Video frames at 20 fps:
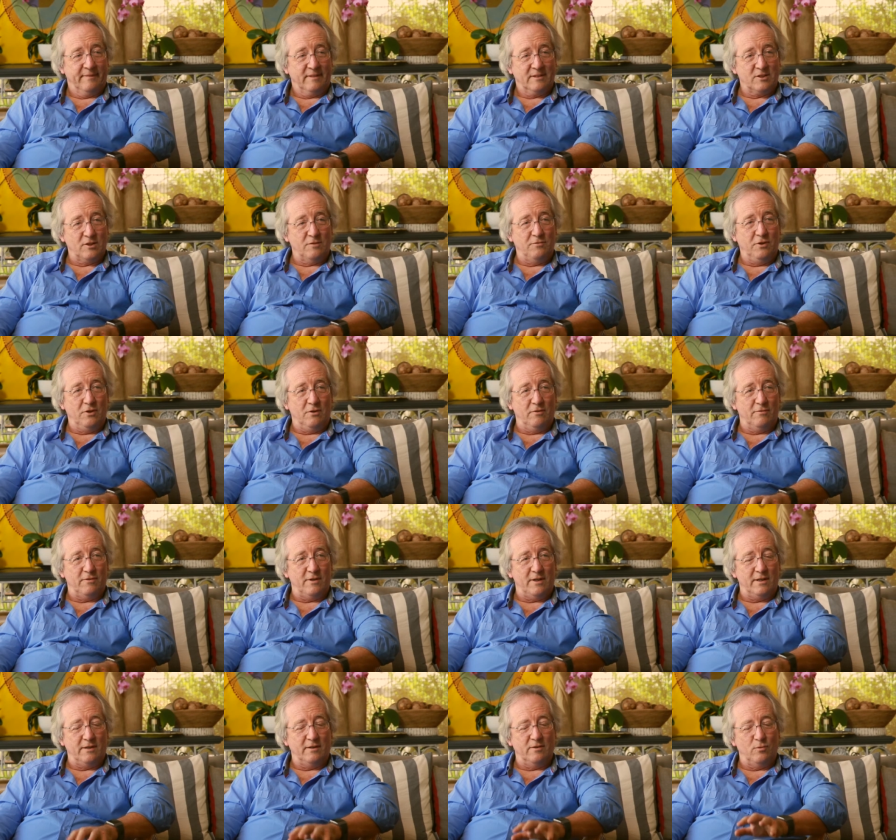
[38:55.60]
So if you can
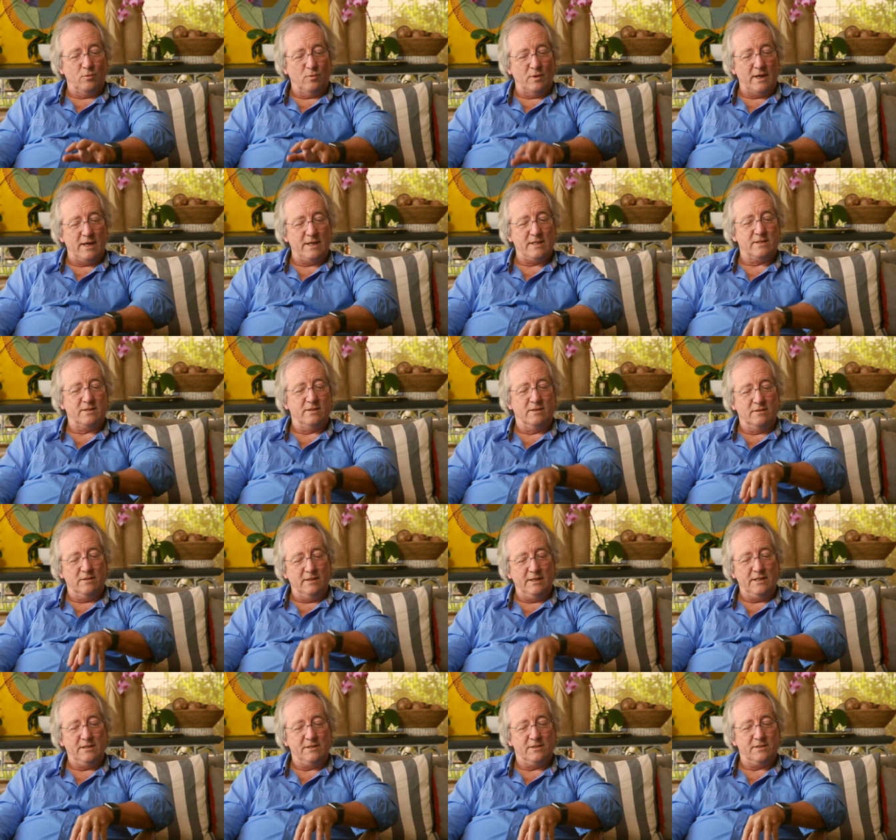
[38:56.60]
find the ways that
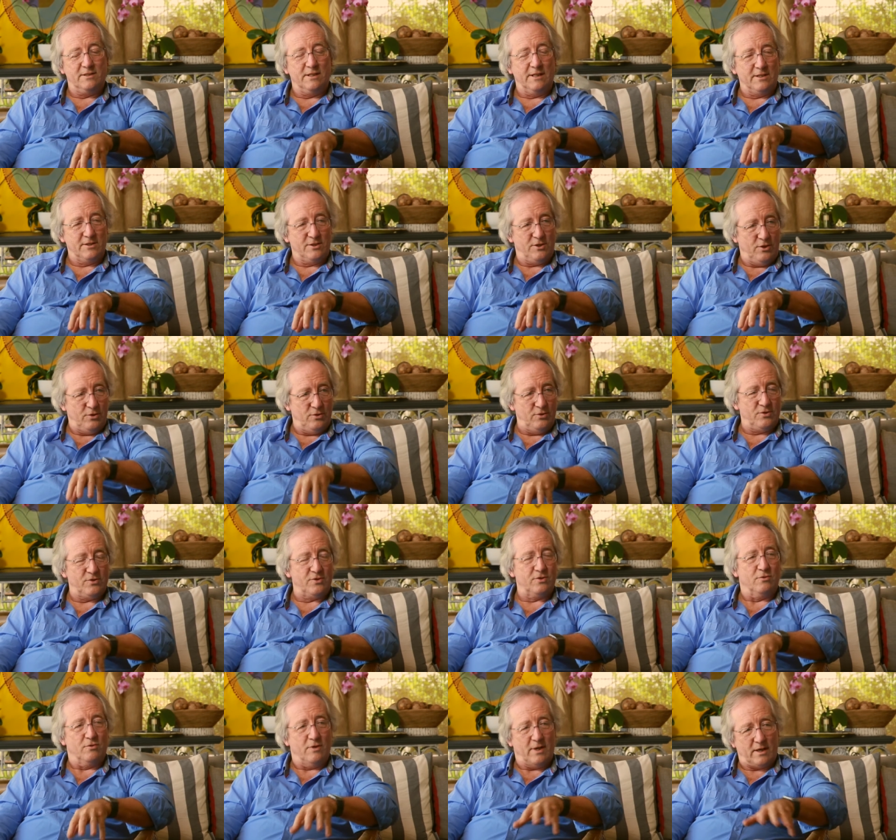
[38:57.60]
these things use to
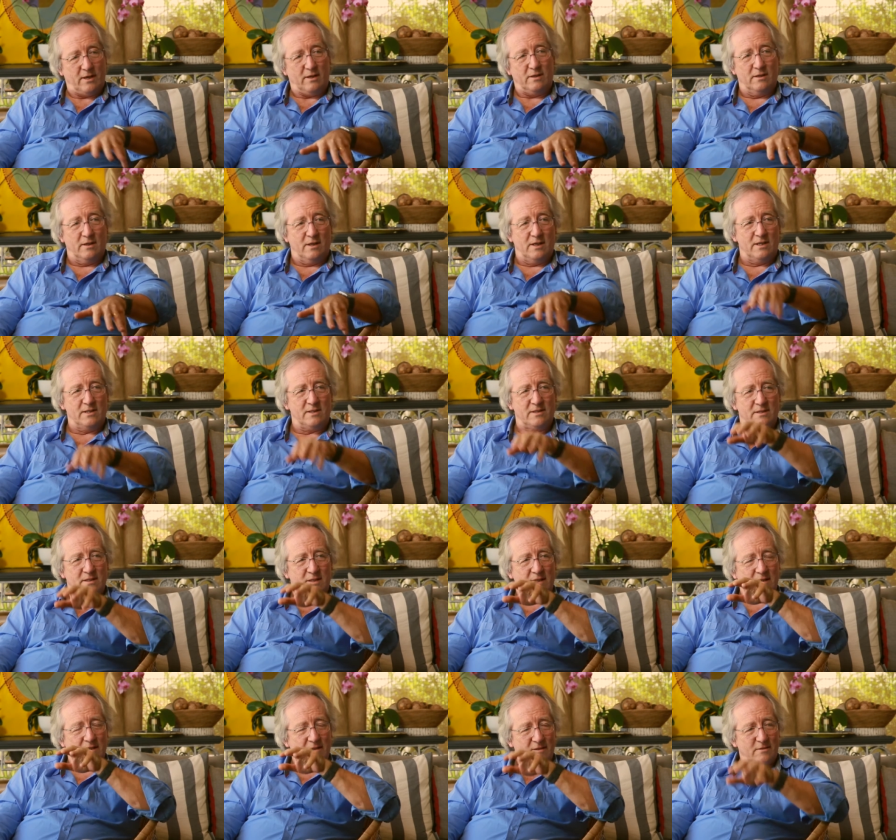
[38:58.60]
recognize
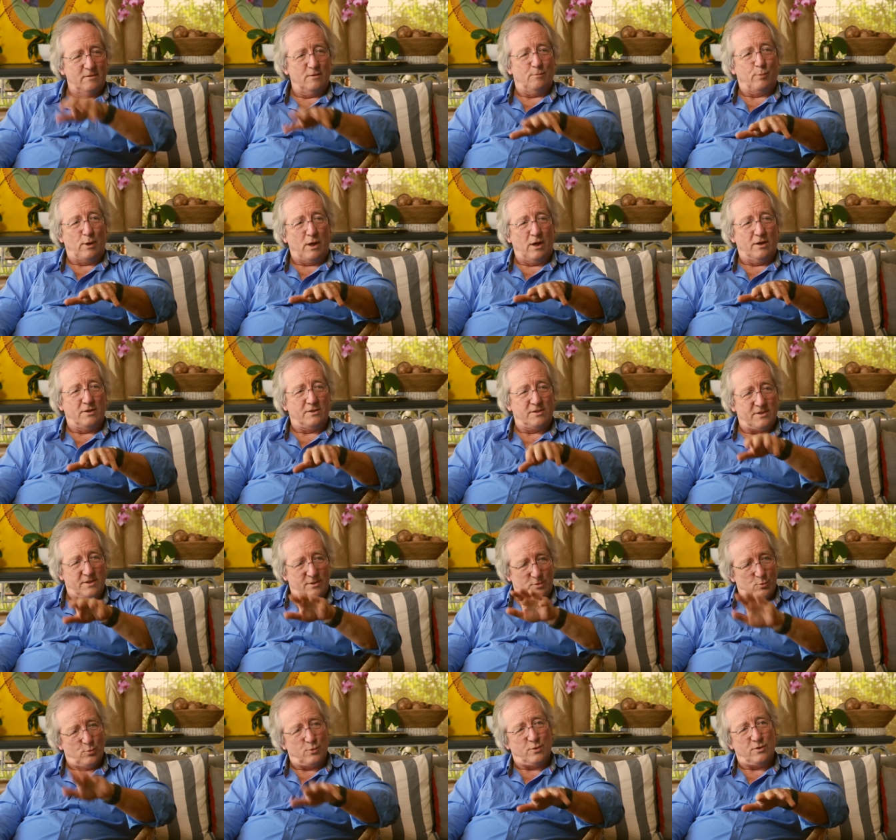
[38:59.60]
the plants in
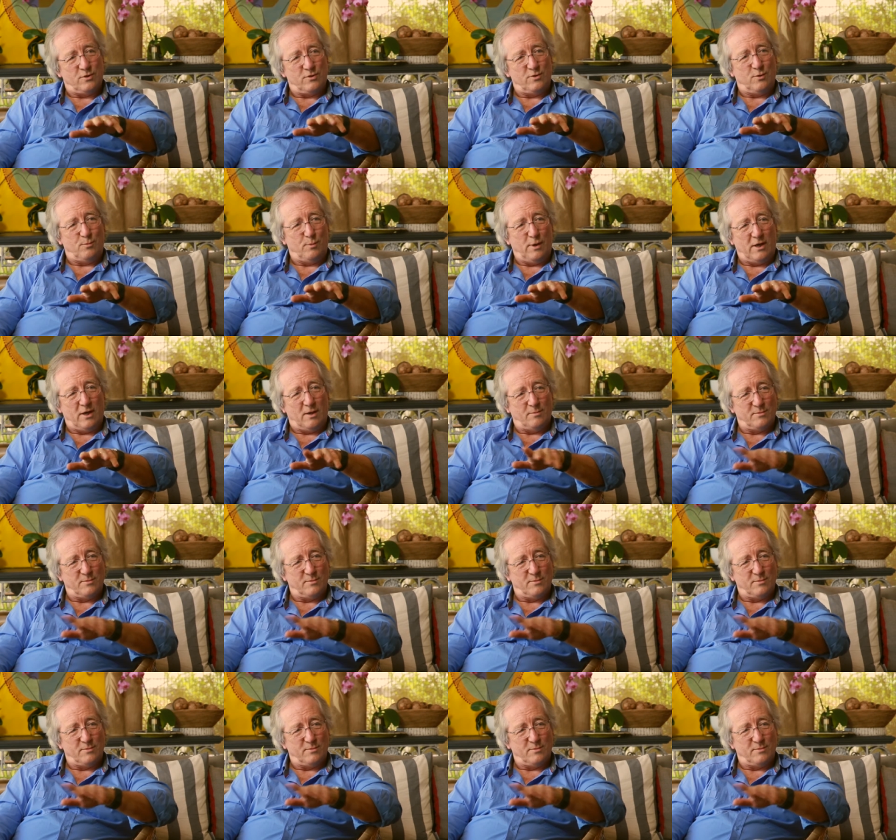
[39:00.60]
order to become